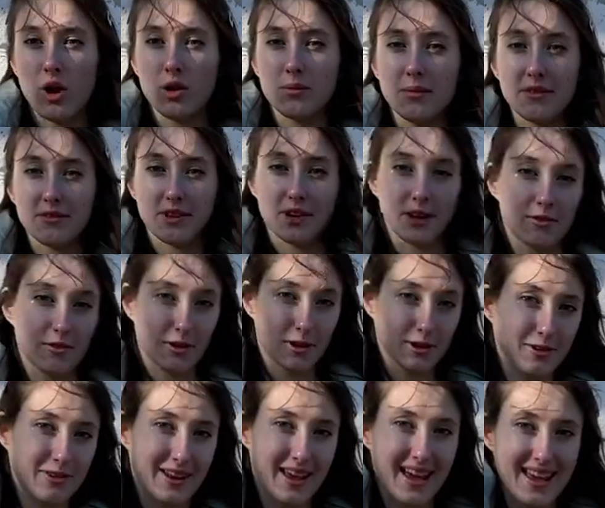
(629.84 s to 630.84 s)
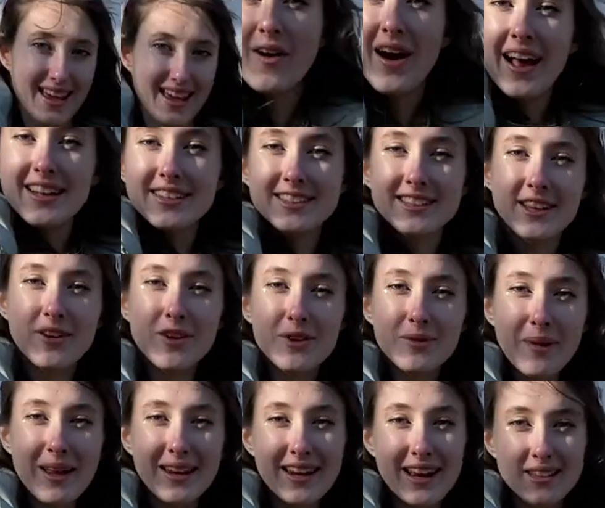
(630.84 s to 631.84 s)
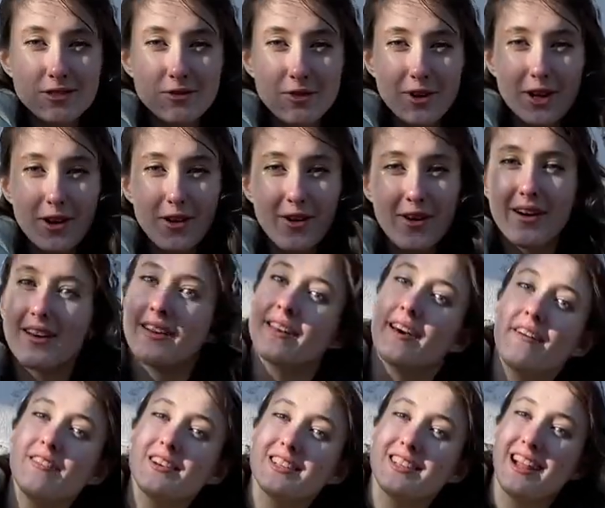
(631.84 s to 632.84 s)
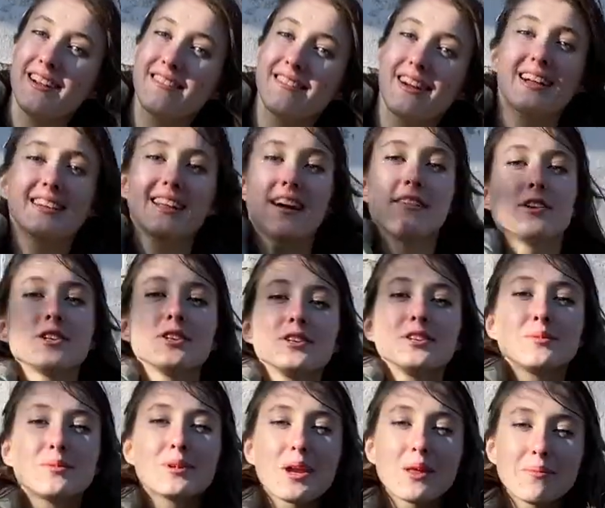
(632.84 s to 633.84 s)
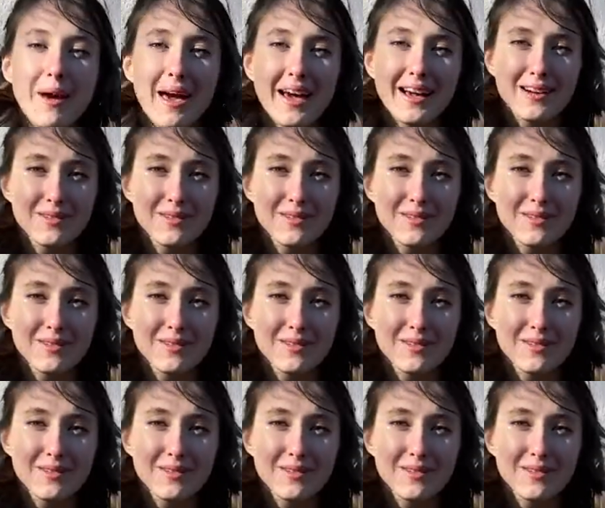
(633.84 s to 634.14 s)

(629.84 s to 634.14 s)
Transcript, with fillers: all my video for today. I see you in my next video. That was Lera. Love you to someone and back.